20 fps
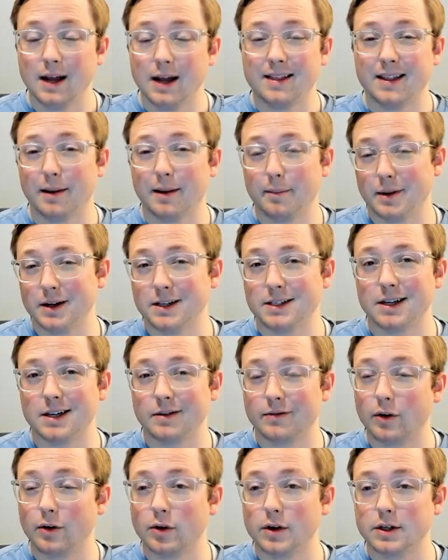that means they're
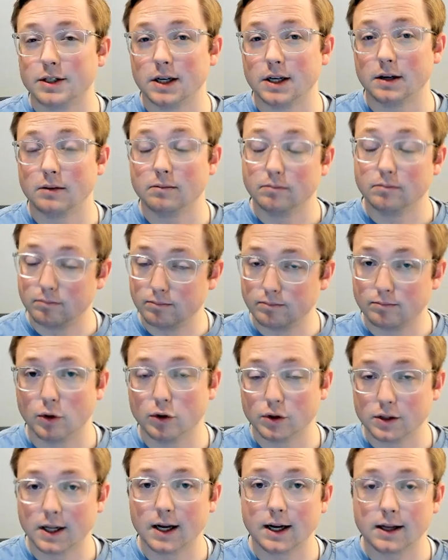focusing
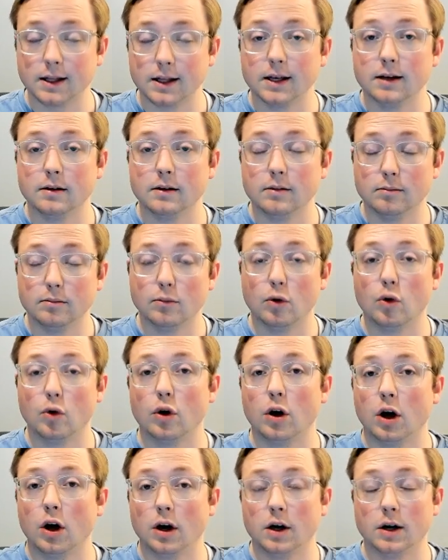most likely
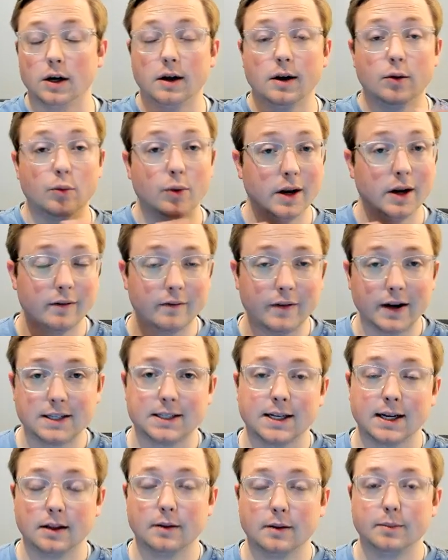more on
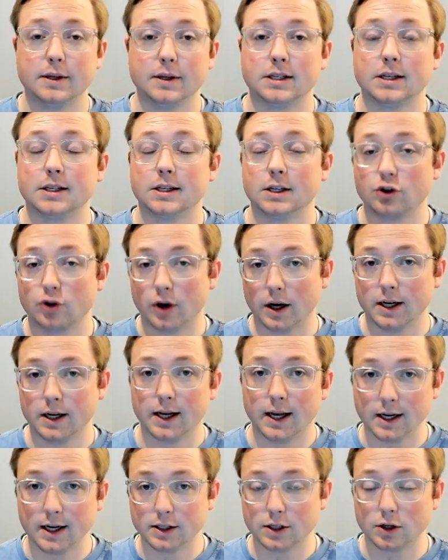reinvesting in the business and trying to
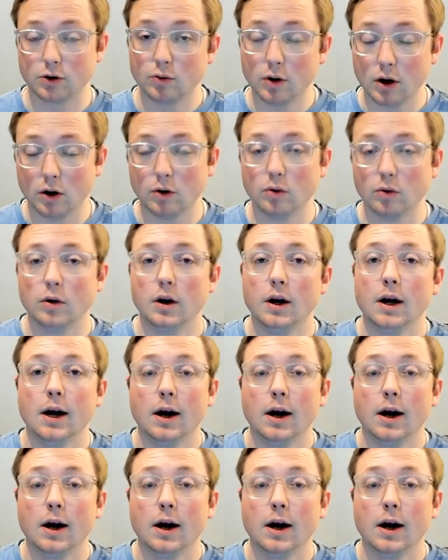get it to grow.